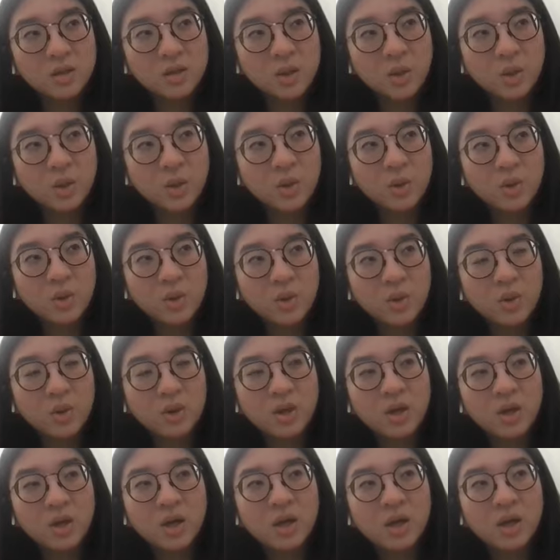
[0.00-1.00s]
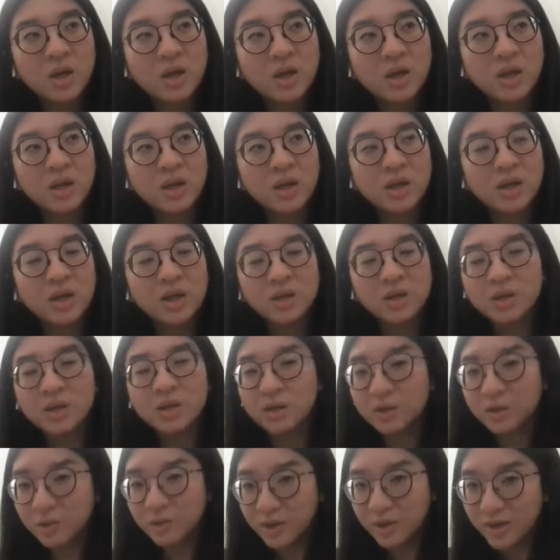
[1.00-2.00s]
So get
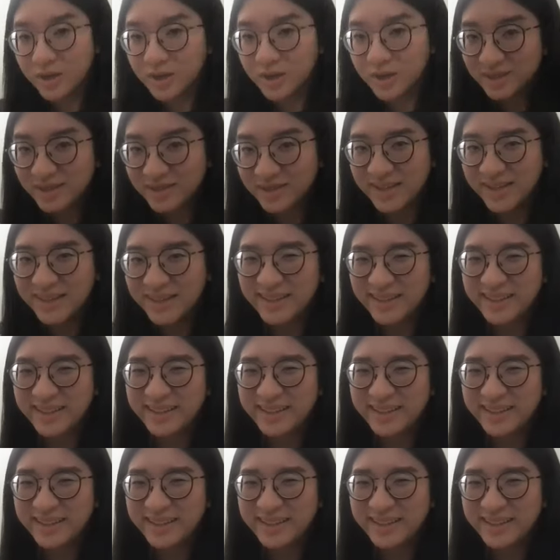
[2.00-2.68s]
good grades.